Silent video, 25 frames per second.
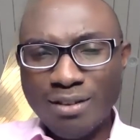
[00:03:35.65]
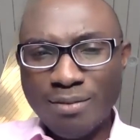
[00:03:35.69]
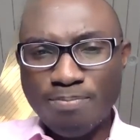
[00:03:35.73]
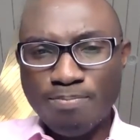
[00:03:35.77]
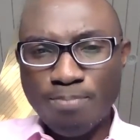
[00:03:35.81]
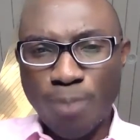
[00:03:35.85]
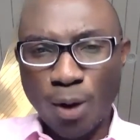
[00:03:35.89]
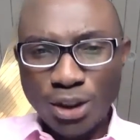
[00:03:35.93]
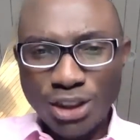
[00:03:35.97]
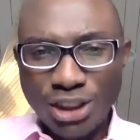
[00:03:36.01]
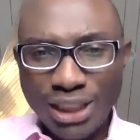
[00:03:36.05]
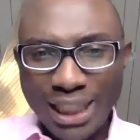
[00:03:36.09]

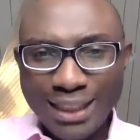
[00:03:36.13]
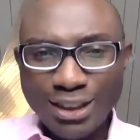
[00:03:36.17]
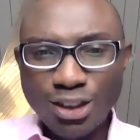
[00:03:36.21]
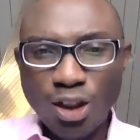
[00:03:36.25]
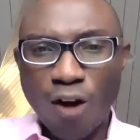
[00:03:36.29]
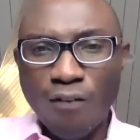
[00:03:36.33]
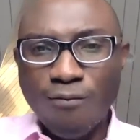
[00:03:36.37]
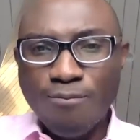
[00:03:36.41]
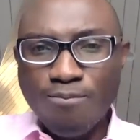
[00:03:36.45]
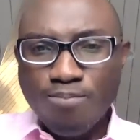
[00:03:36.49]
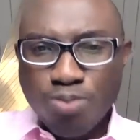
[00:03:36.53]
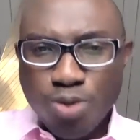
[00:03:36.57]
purchase
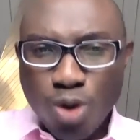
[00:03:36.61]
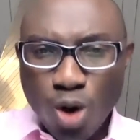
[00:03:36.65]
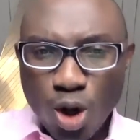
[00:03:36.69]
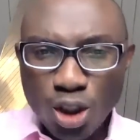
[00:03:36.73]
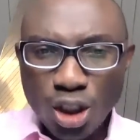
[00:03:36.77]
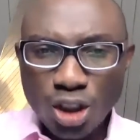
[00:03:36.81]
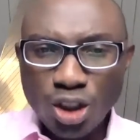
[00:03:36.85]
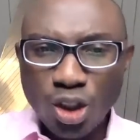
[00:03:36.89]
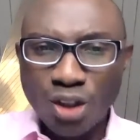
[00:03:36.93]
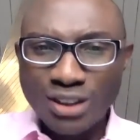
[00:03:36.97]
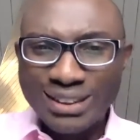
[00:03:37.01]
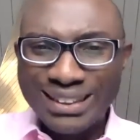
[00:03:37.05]
of
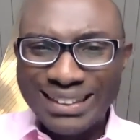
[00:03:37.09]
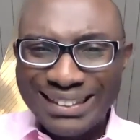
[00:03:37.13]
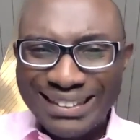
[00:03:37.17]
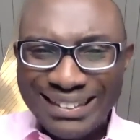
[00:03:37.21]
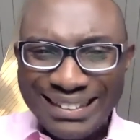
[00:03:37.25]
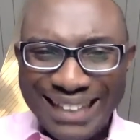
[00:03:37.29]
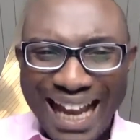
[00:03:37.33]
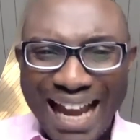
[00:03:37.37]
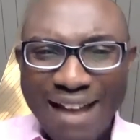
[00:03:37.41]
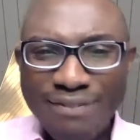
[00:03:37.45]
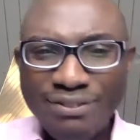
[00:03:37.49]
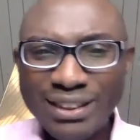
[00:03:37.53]
product or
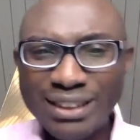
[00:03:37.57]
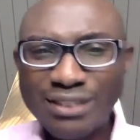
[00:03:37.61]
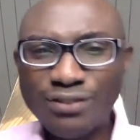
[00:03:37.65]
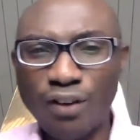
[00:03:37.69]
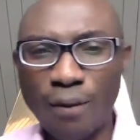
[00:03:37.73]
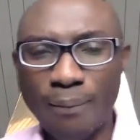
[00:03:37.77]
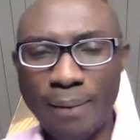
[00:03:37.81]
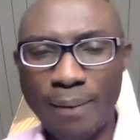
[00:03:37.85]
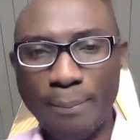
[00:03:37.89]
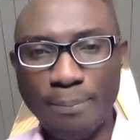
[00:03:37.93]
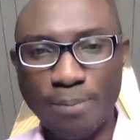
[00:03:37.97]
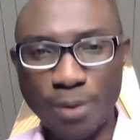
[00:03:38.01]
service
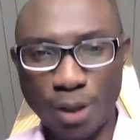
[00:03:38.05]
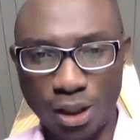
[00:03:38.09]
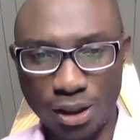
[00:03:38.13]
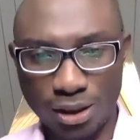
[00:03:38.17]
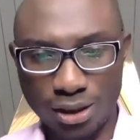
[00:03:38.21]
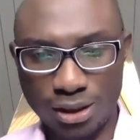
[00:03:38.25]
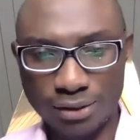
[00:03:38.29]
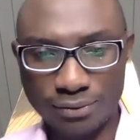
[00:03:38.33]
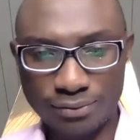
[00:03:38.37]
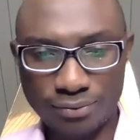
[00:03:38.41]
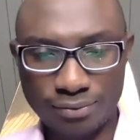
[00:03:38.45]
from abroad.